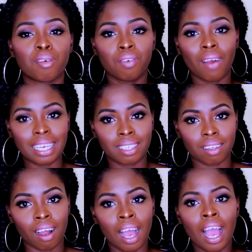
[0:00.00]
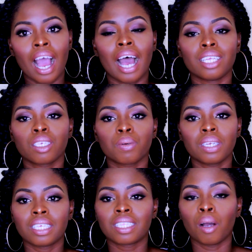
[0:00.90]
before I start, I just want
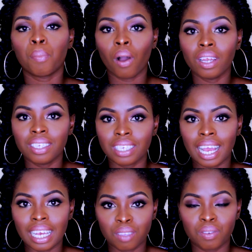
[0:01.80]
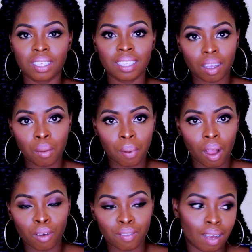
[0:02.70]
to apologize for the second
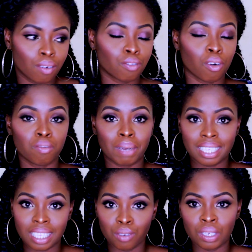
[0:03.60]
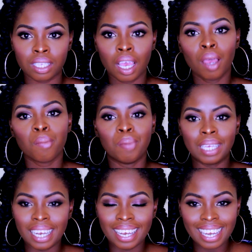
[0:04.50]
part of my series
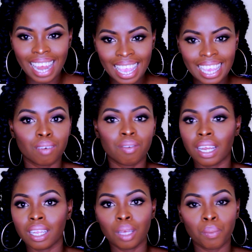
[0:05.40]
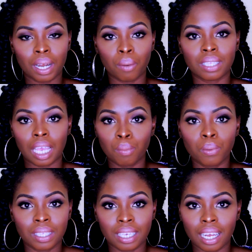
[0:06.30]
being late. And finally, when I was
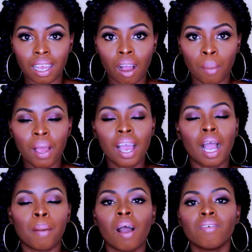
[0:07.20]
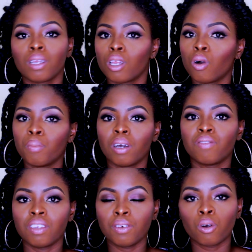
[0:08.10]
able to get it up, I'm having a little bit
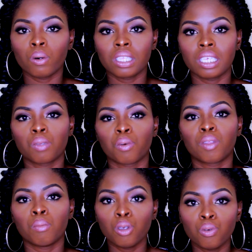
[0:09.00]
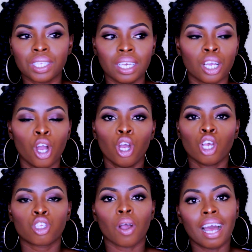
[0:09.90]
of difficulties with the music.
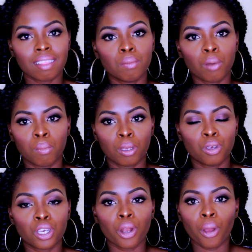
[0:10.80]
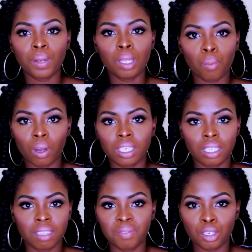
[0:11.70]
So at the moment, you can only watch
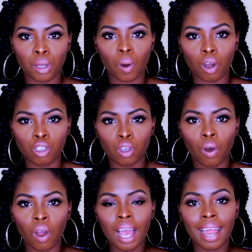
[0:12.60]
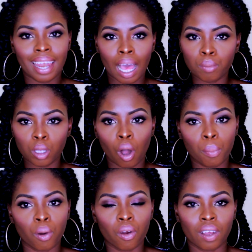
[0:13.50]
this video on your
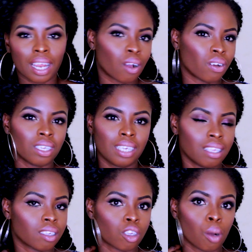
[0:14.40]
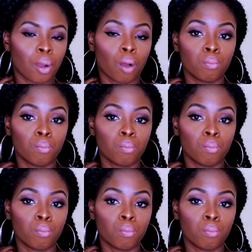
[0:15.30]
laptop or like on a desktop